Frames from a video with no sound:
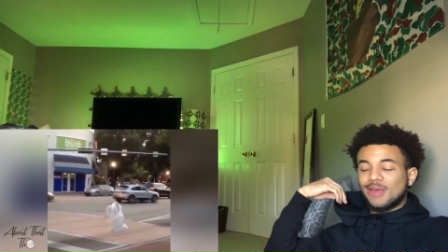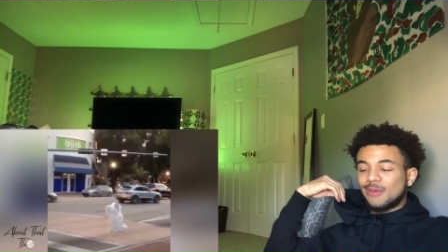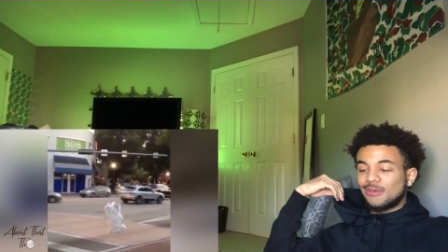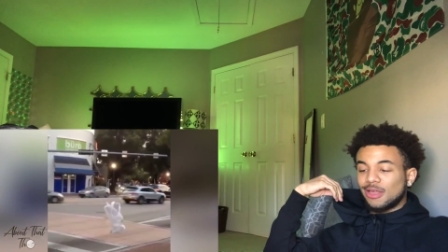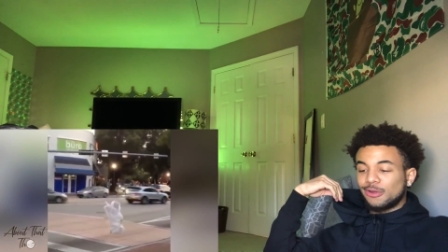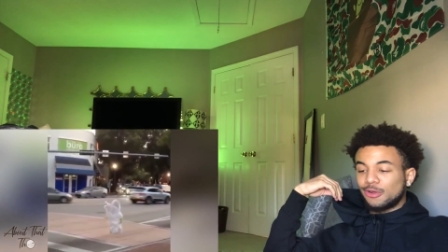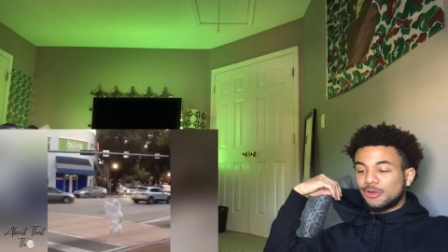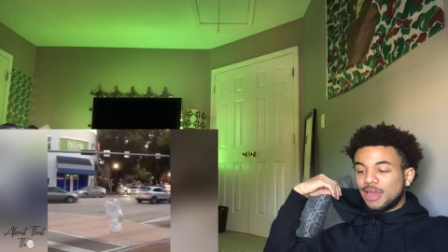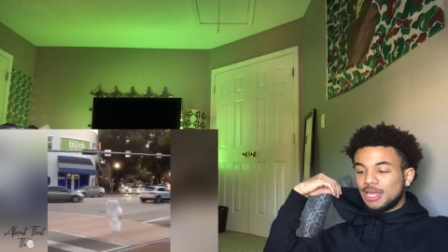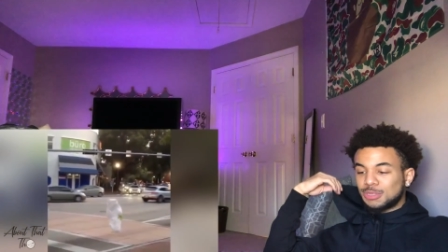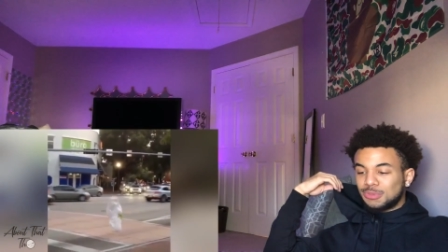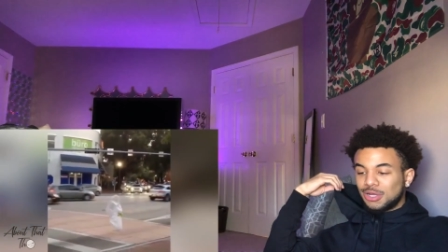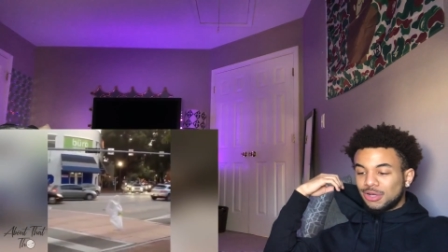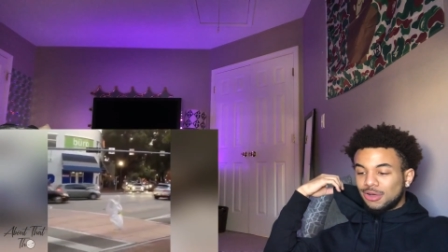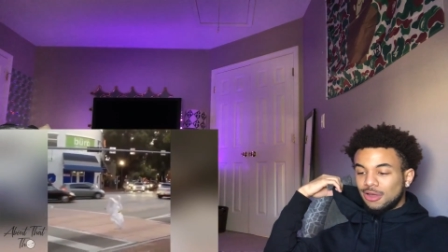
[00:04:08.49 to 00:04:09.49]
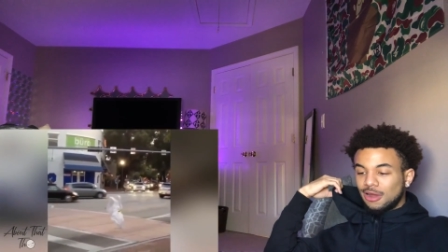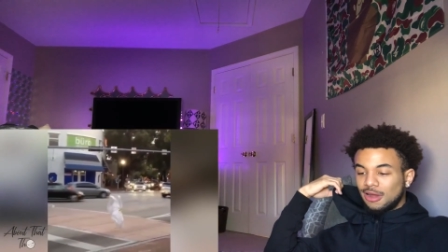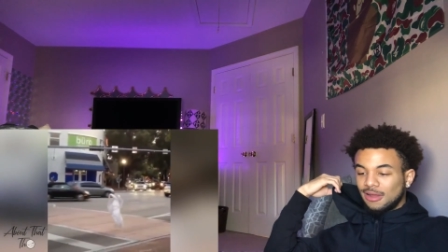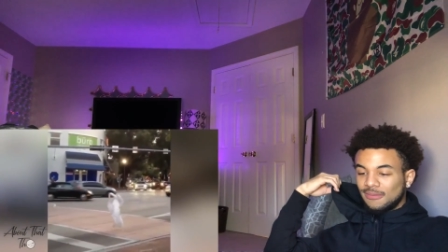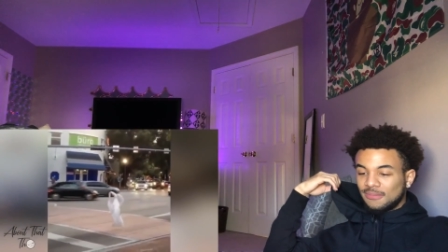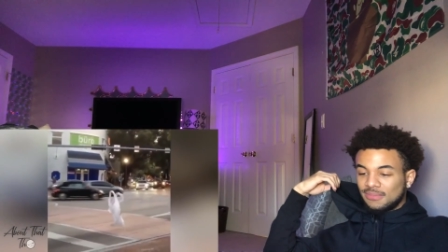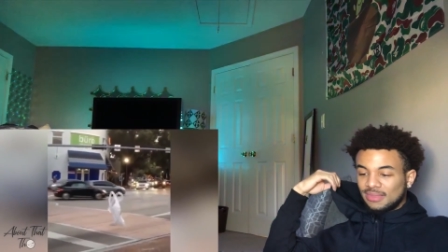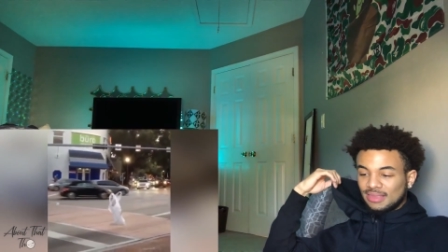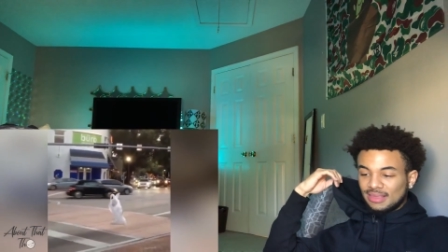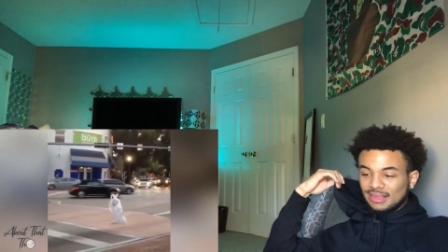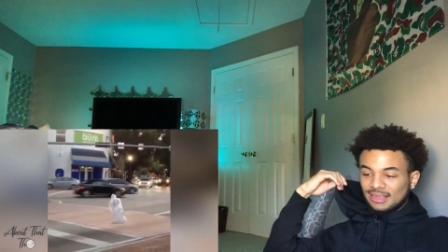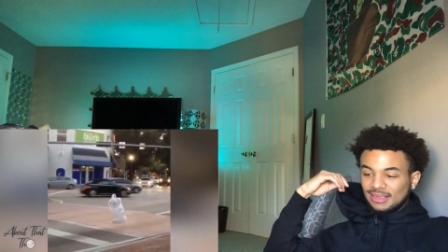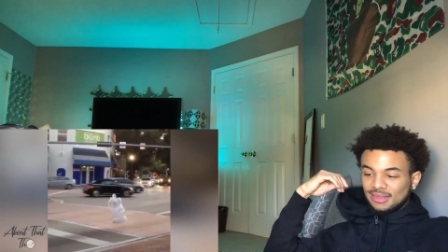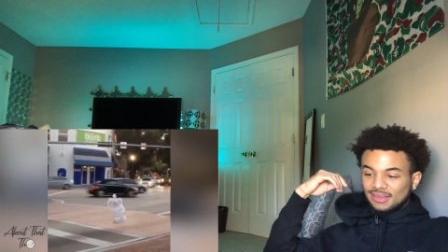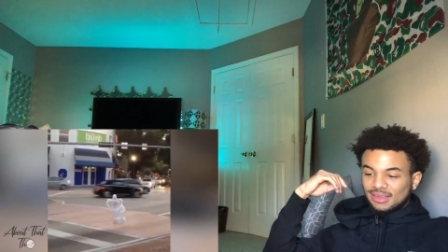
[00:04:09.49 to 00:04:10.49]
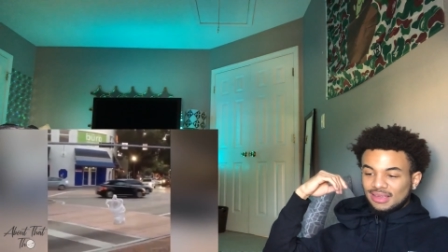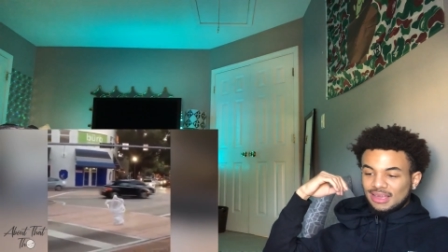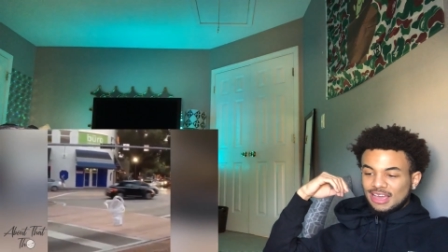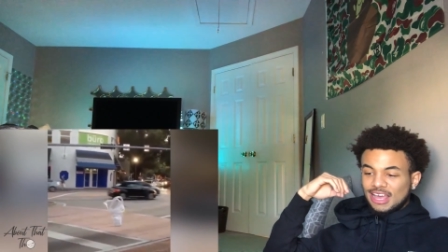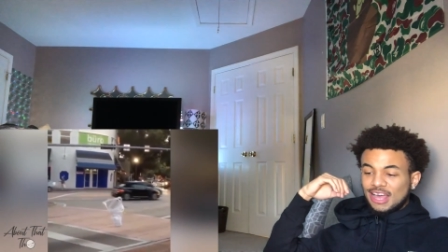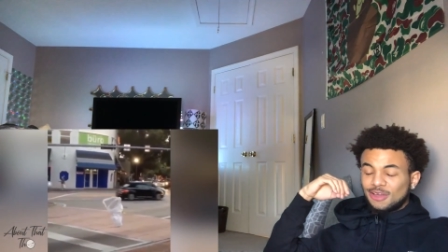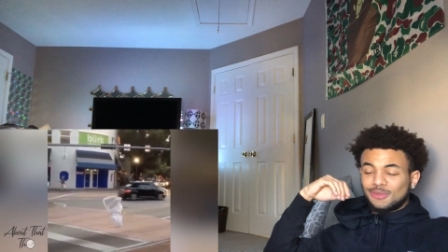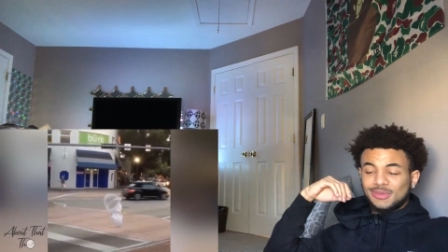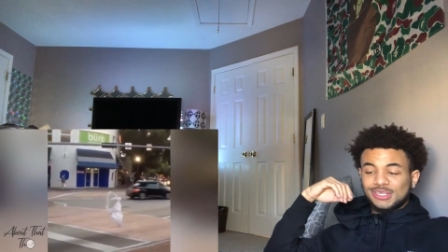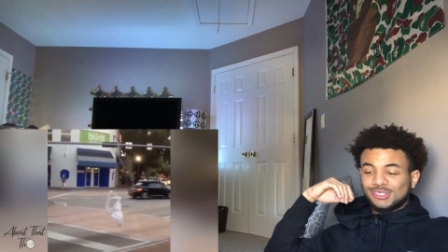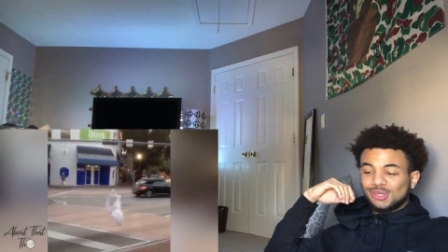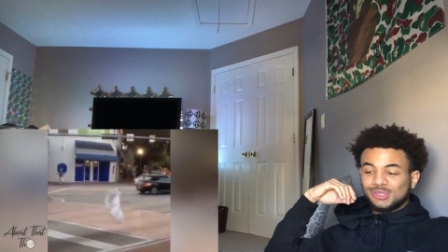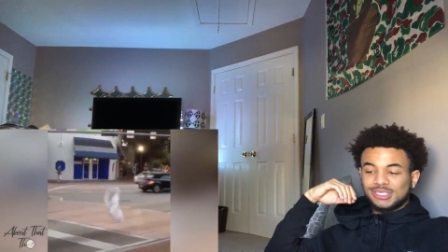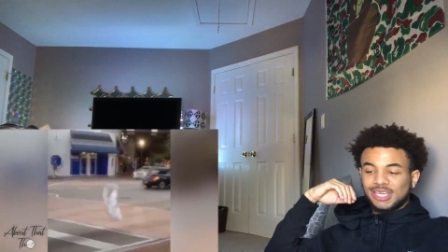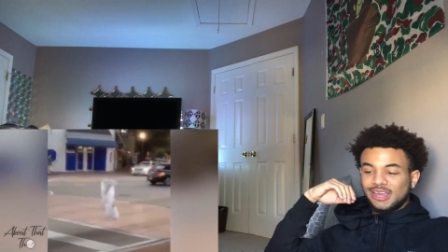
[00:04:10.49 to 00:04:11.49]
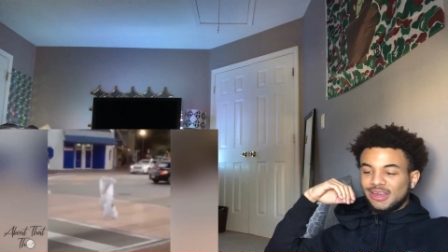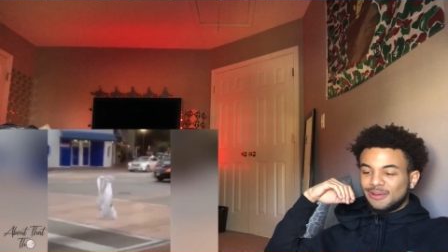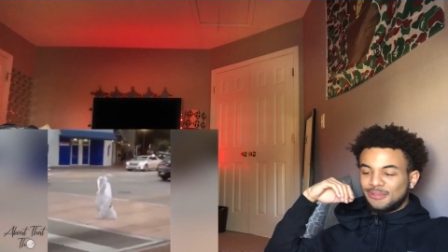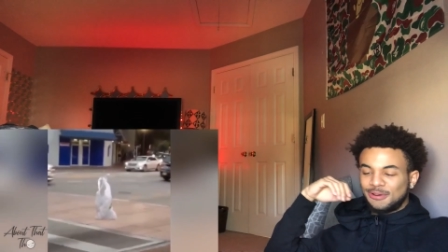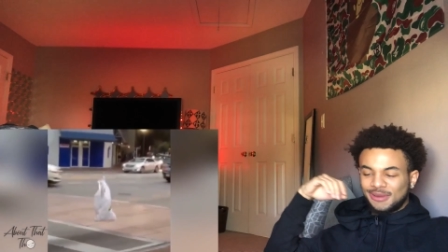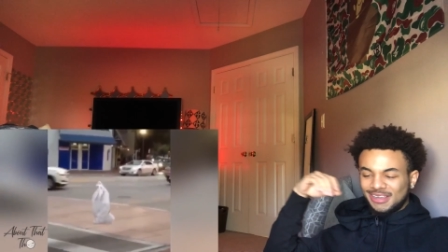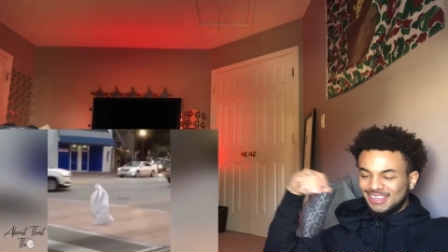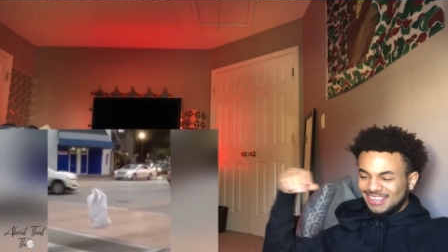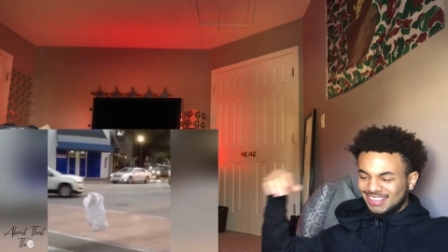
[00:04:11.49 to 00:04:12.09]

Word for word: I probably would have crashed my car. I would have been so scared, bro.